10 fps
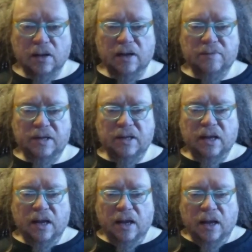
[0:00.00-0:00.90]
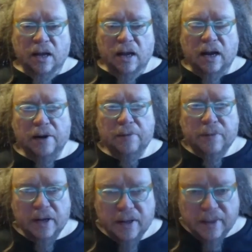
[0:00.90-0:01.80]
I mean, I
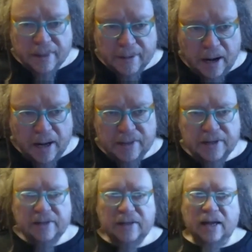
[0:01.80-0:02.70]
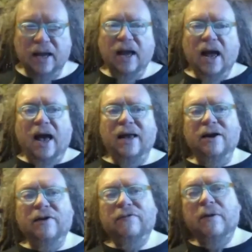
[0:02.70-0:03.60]
don't
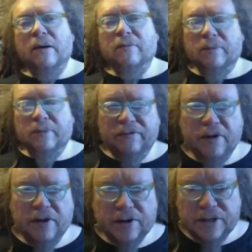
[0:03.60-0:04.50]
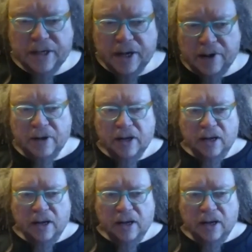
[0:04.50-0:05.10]
know if you remember, but a few years ago,